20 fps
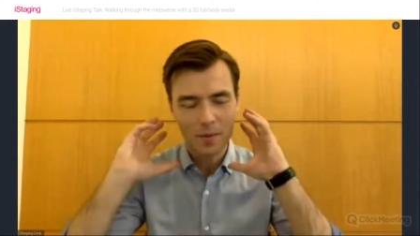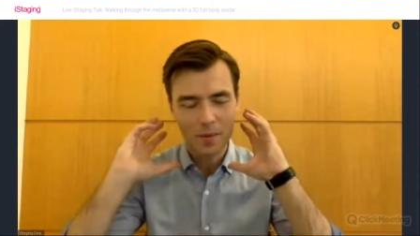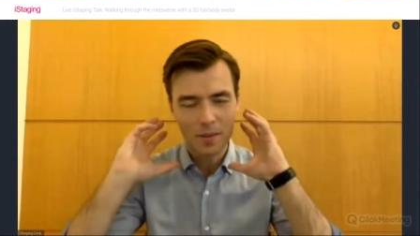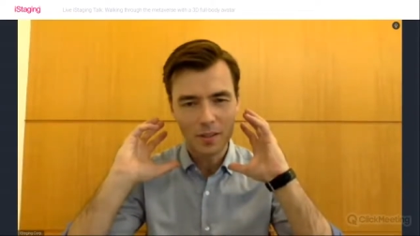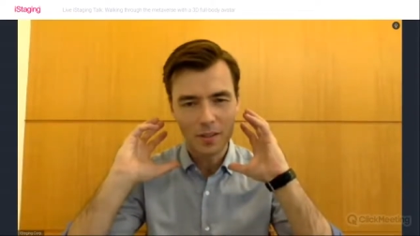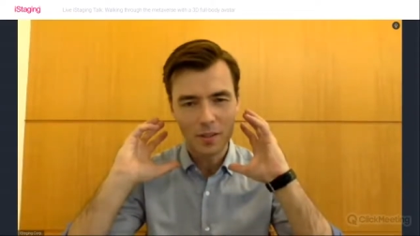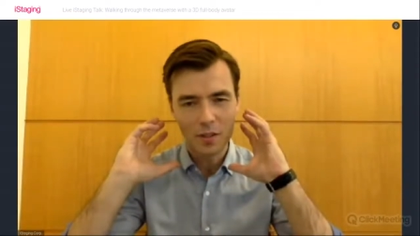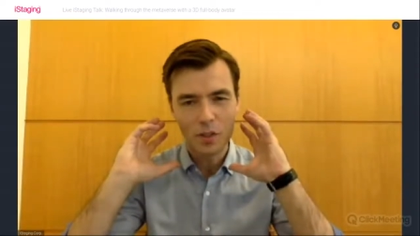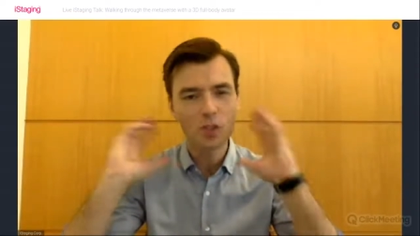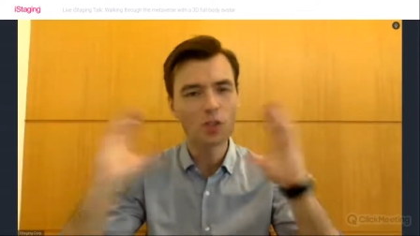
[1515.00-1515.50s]

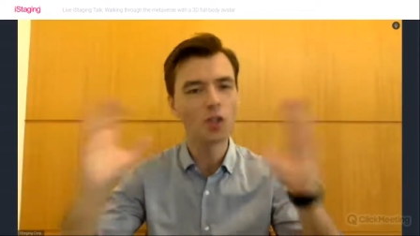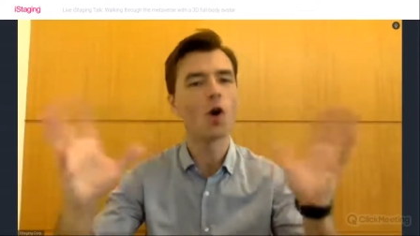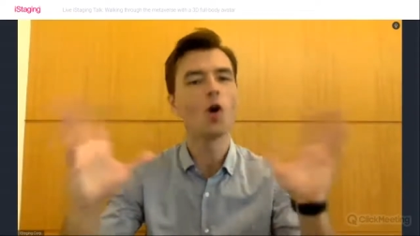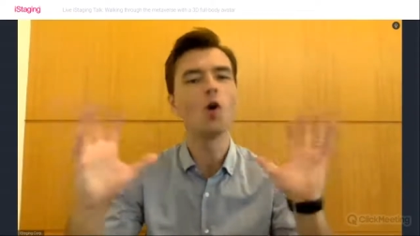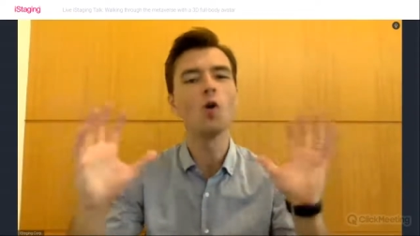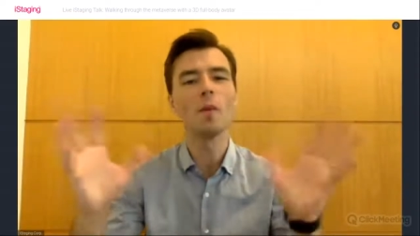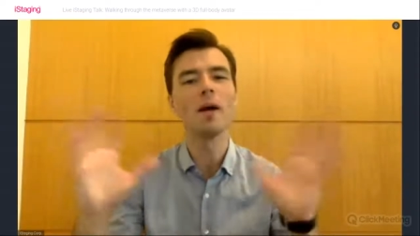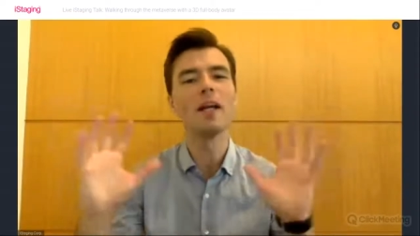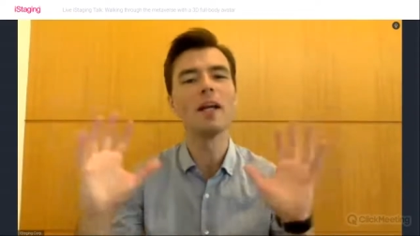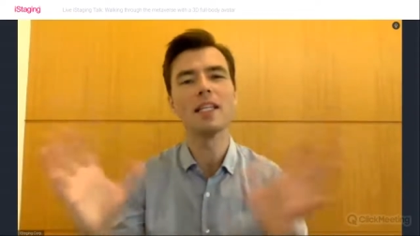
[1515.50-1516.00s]

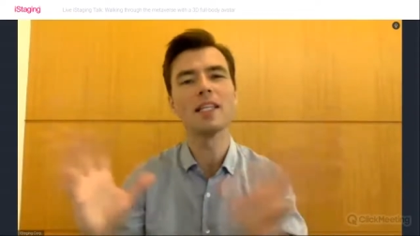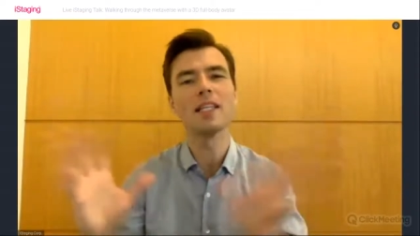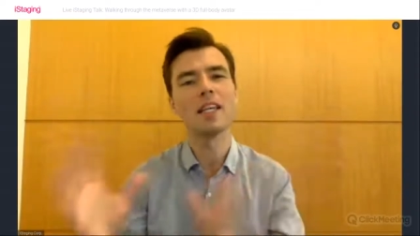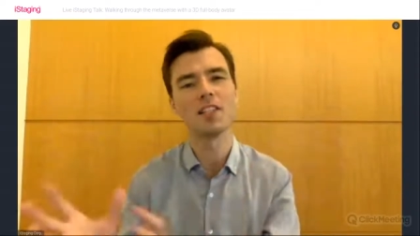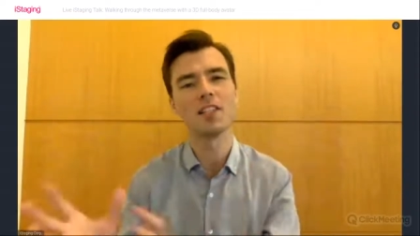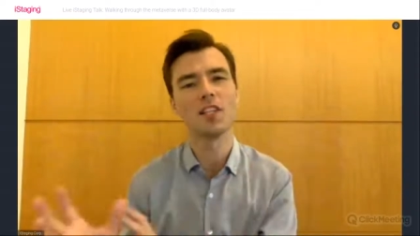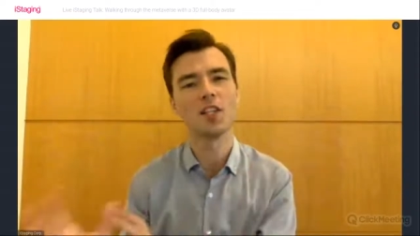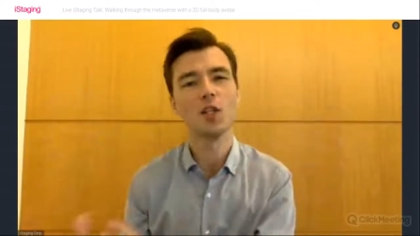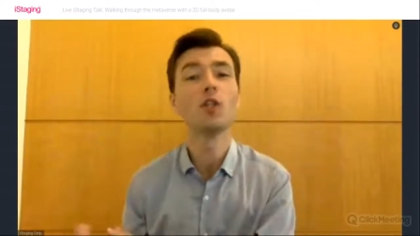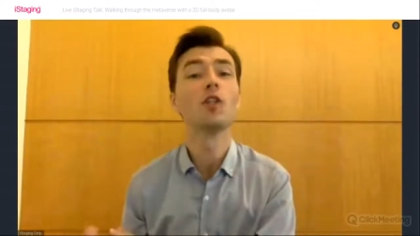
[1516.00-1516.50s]
so many
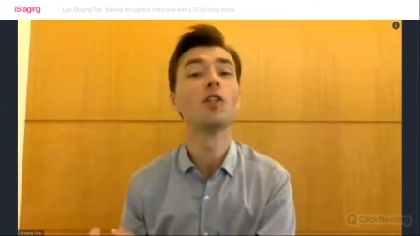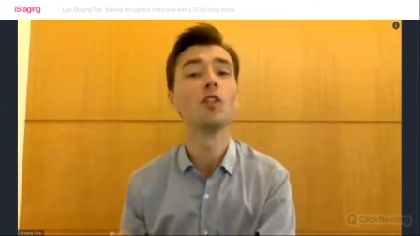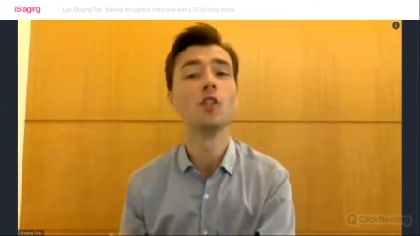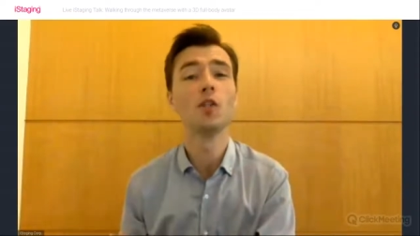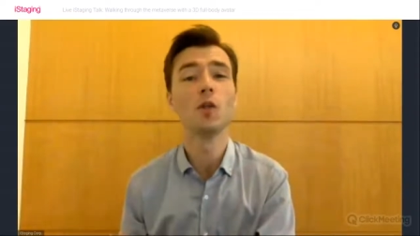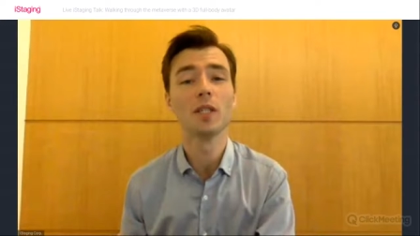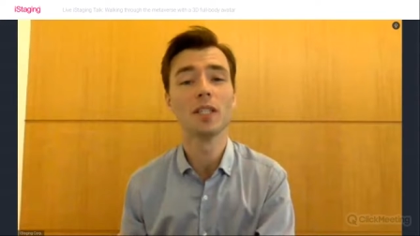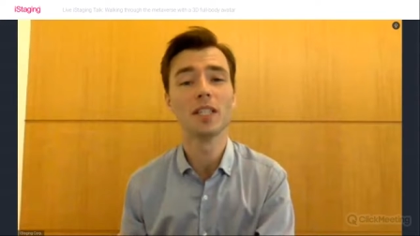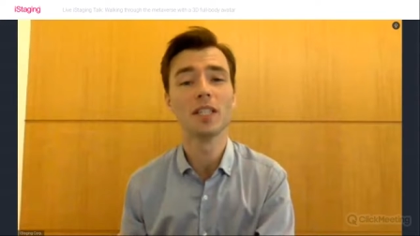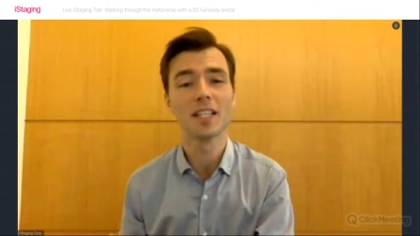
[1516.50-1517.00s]
things that you can
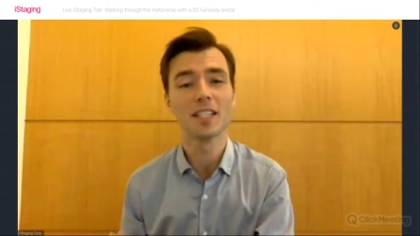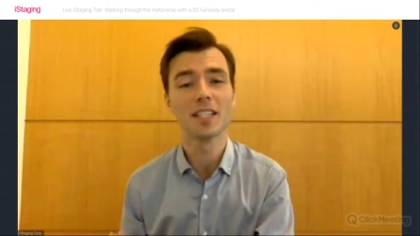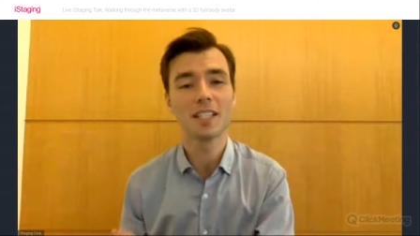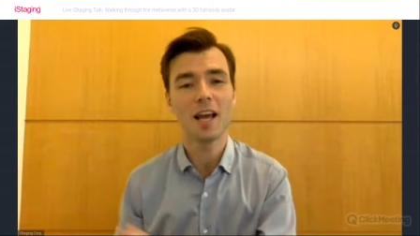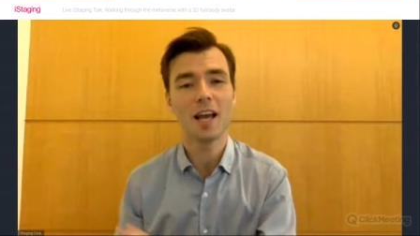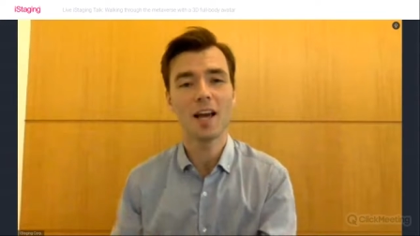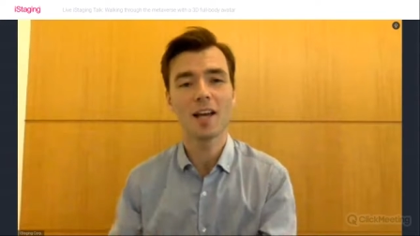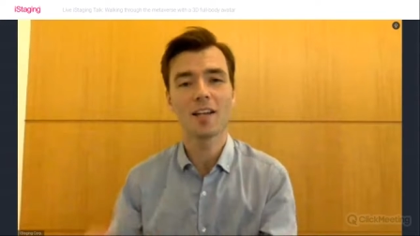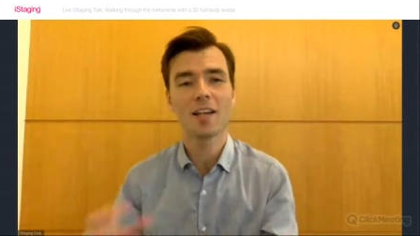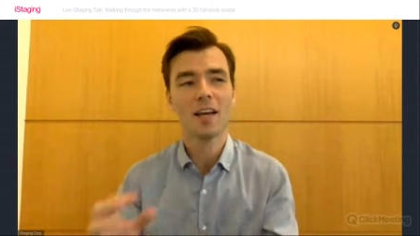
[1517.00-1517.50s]
do with this,
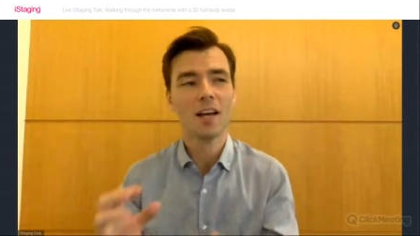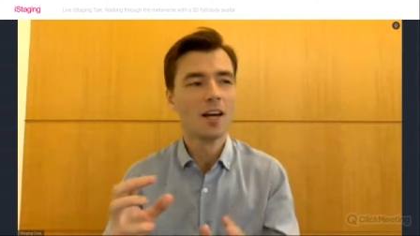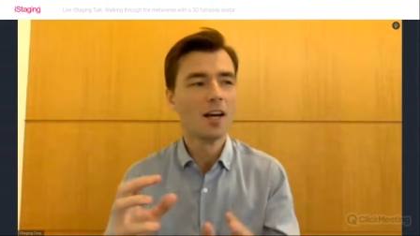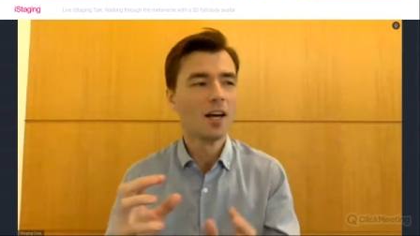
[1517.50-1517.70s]
and